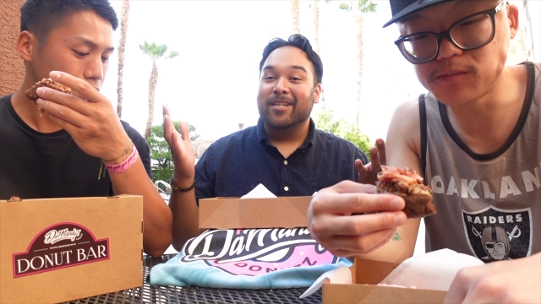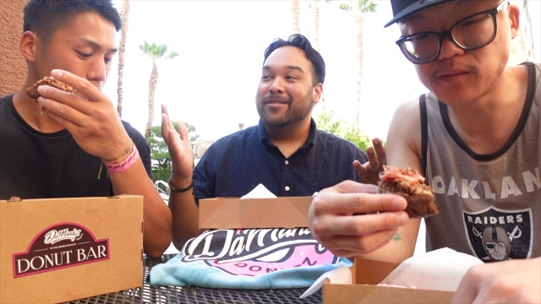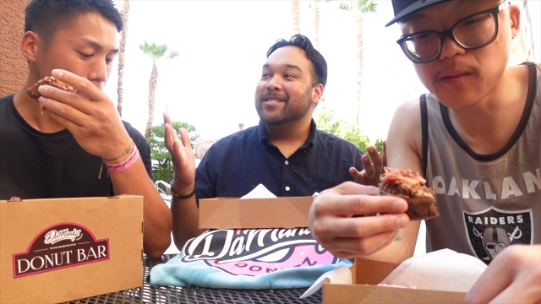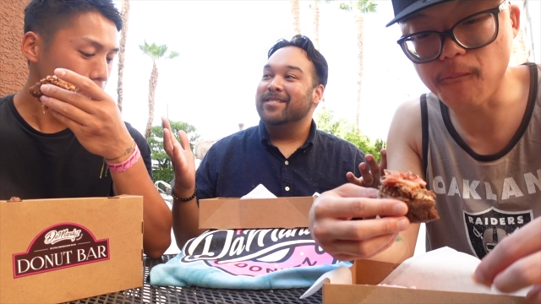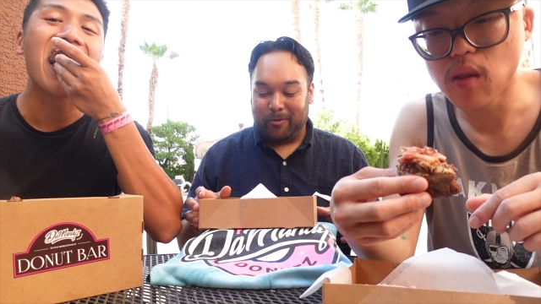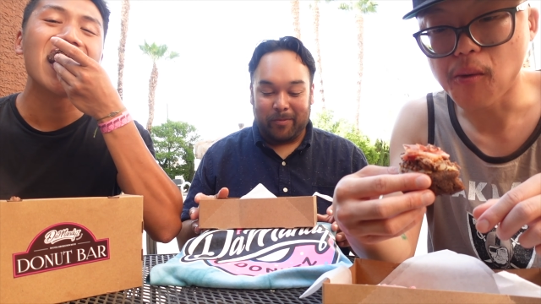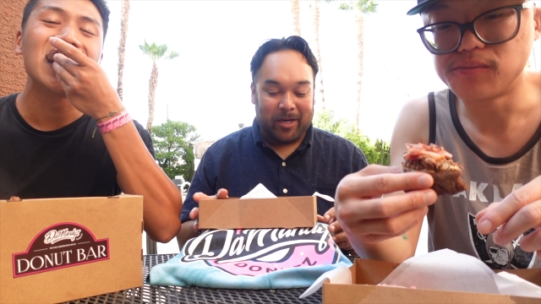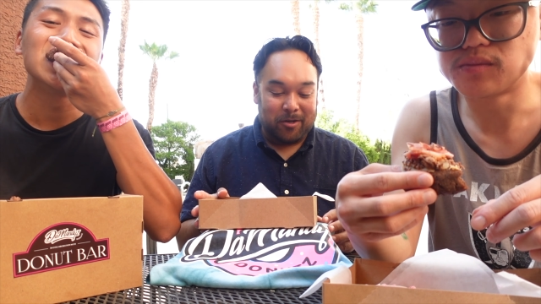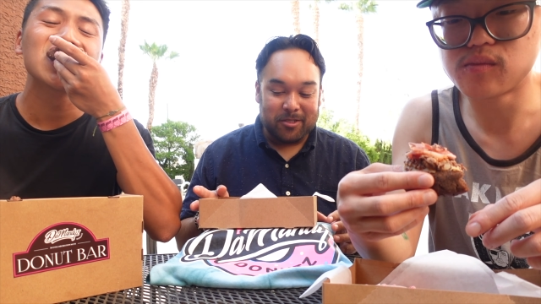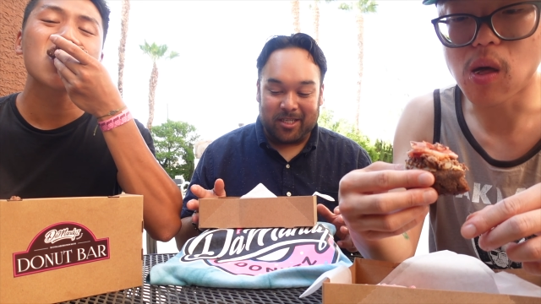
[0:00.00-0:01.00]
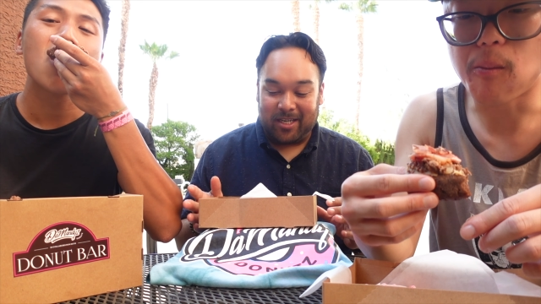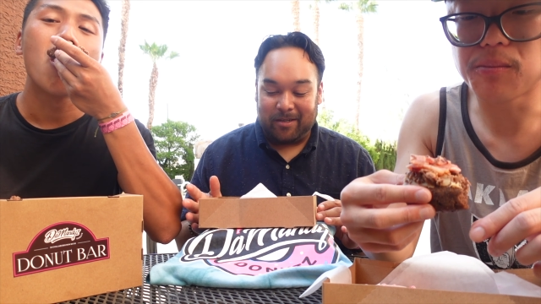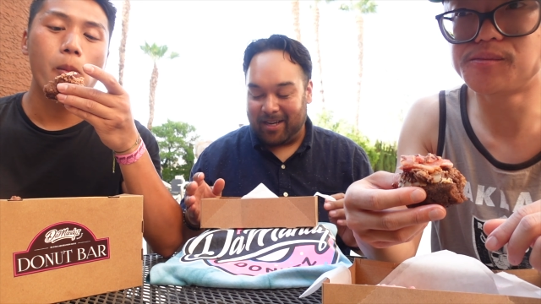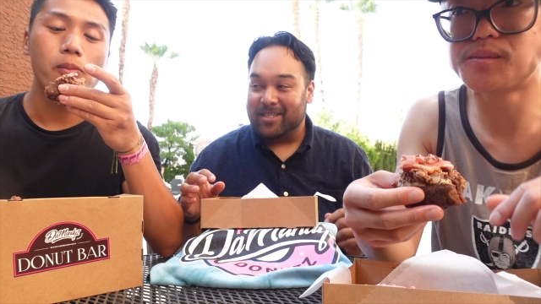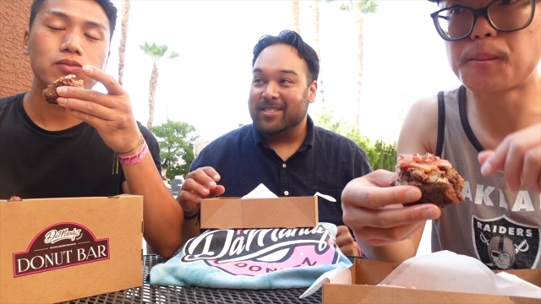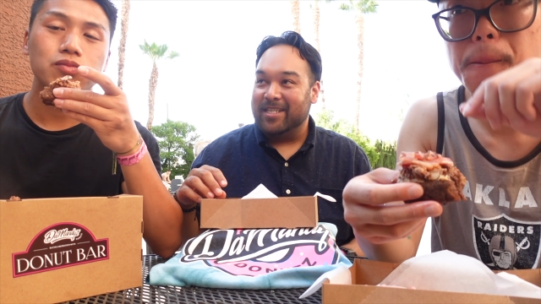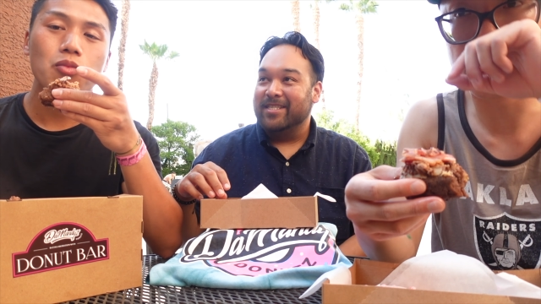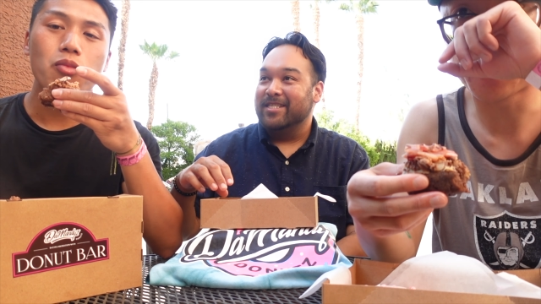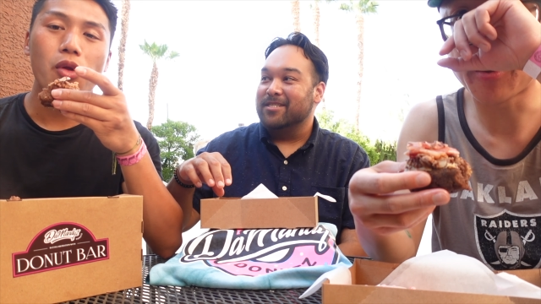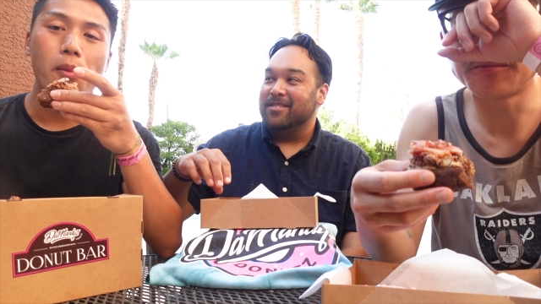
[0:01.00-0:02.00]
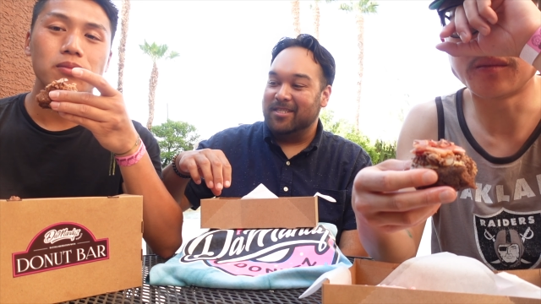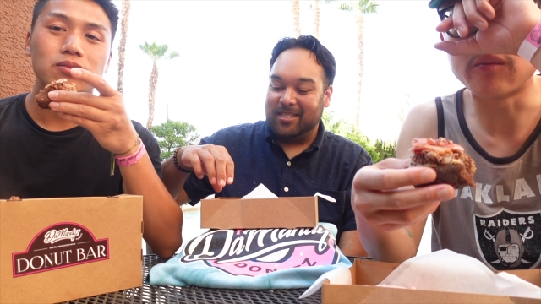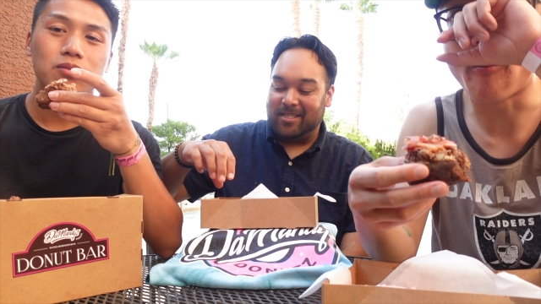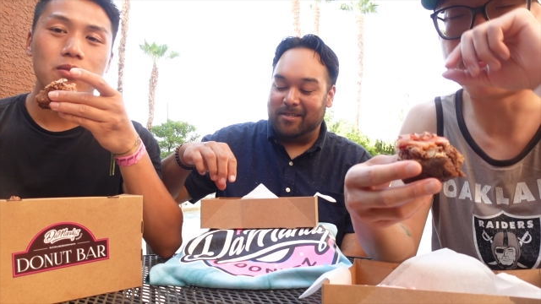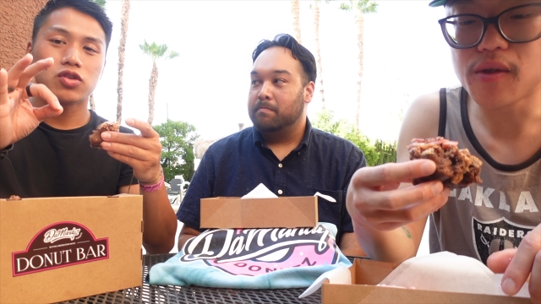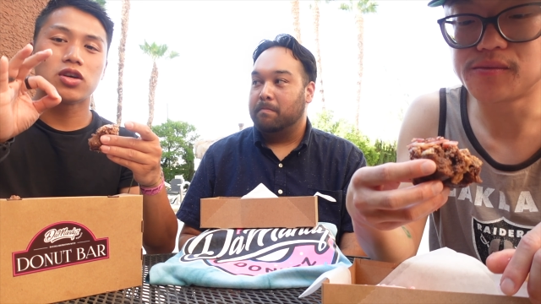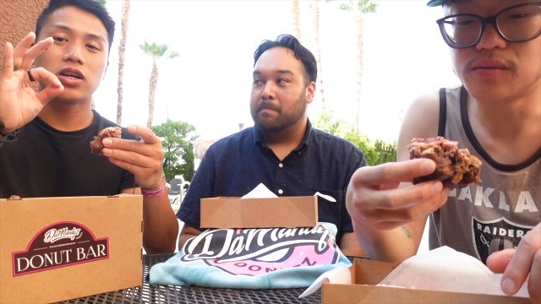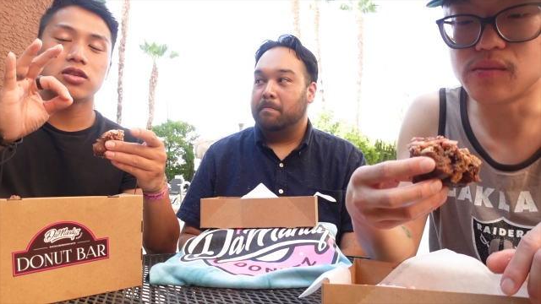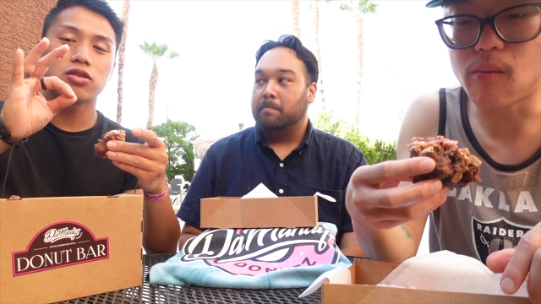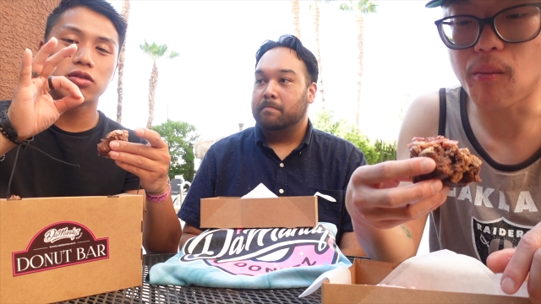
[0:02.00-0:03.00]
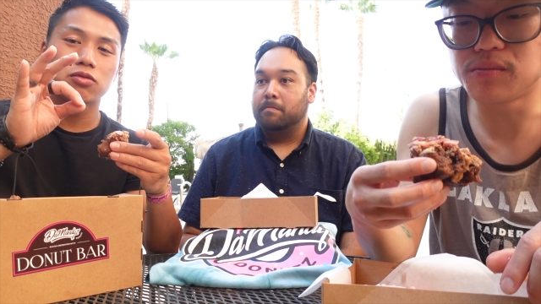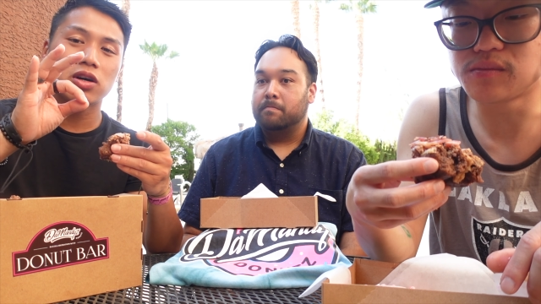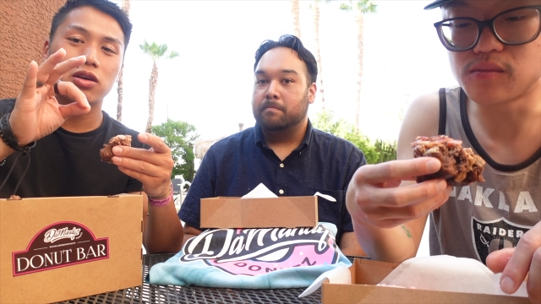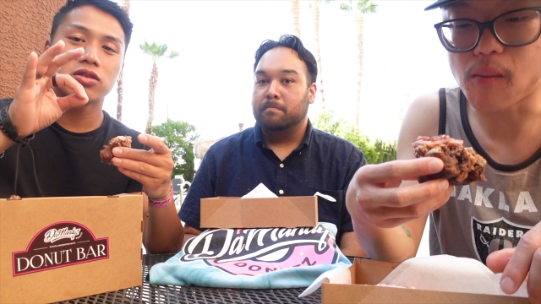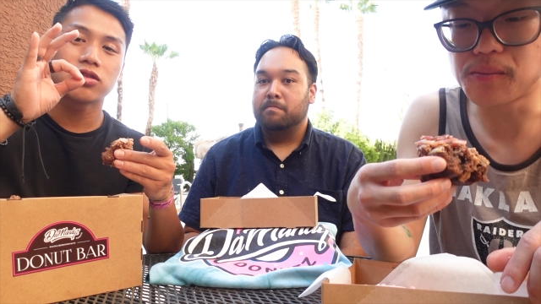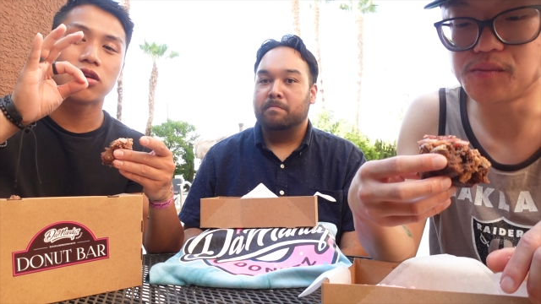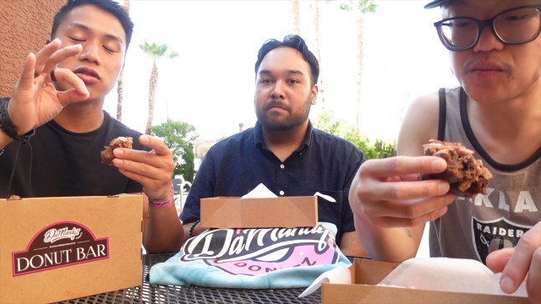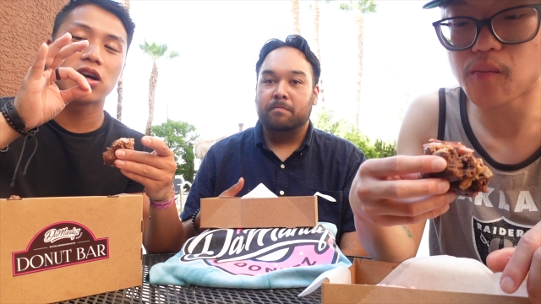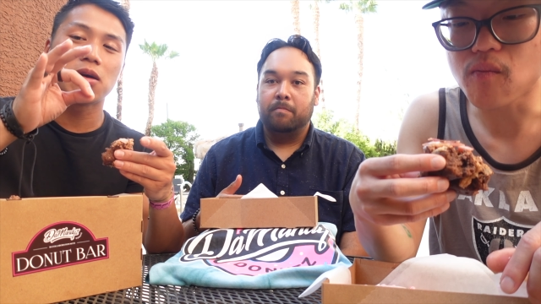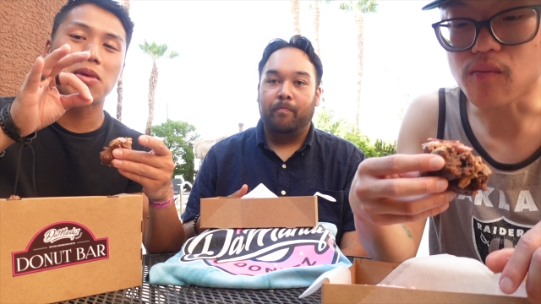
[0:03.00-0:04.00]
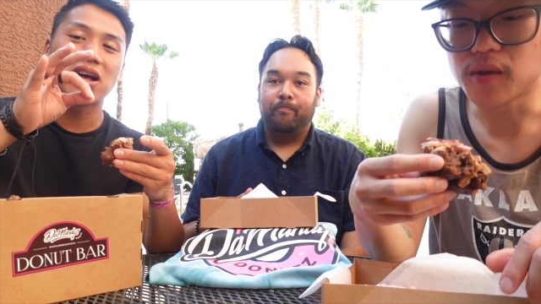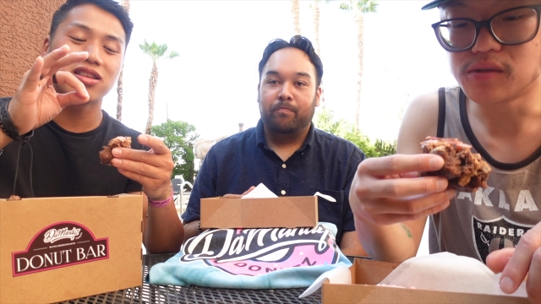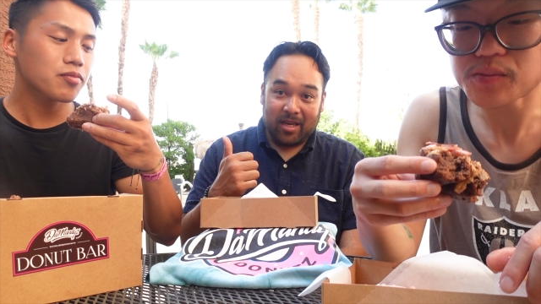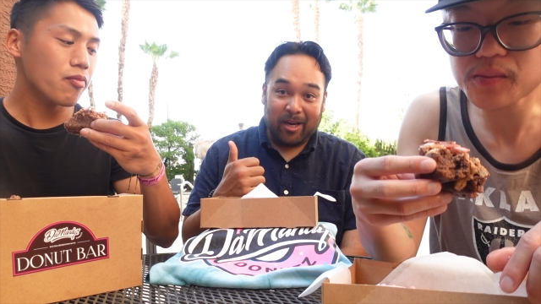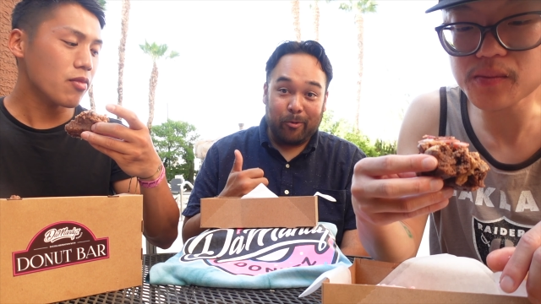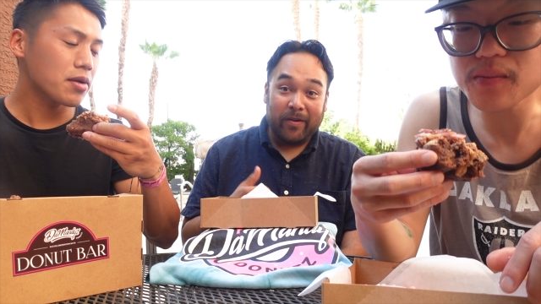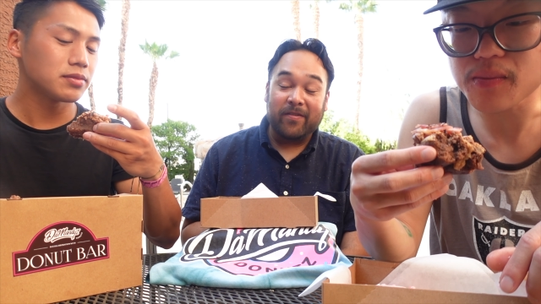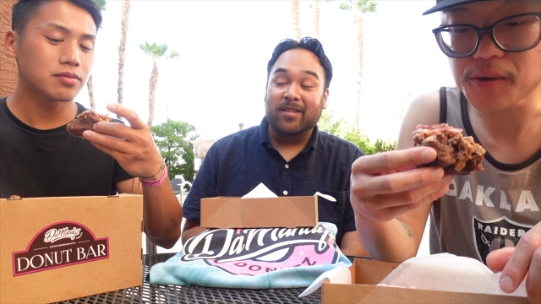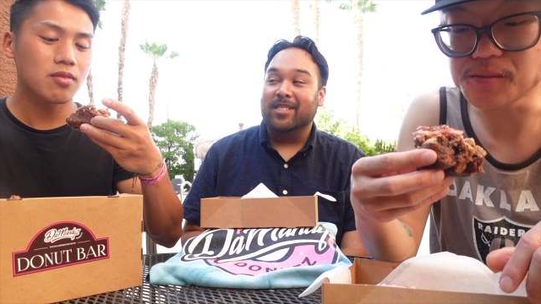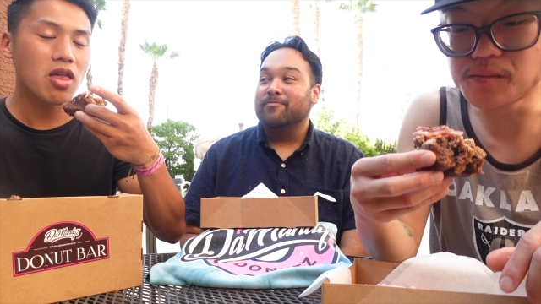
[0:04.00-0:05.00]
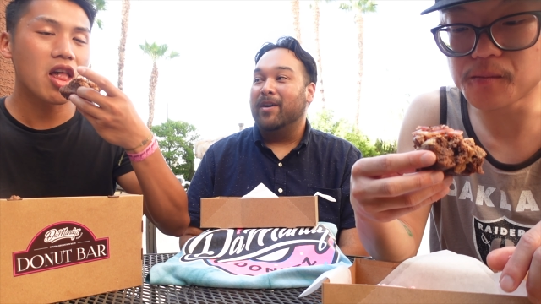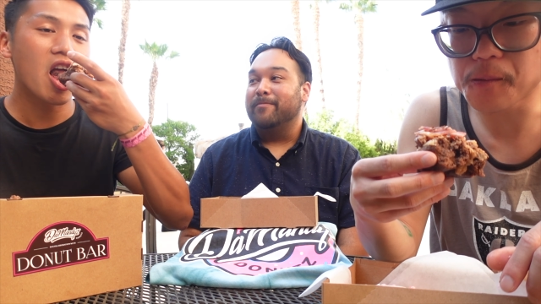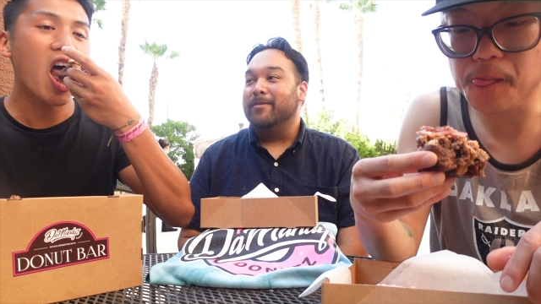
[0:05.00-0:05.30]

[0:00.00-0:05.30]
Speaker 1: donuts, one of my old jobs, I can say these are legit.
Speaker 2: You guys are doing well, Sonya and Mandy. Can't wait for the next pop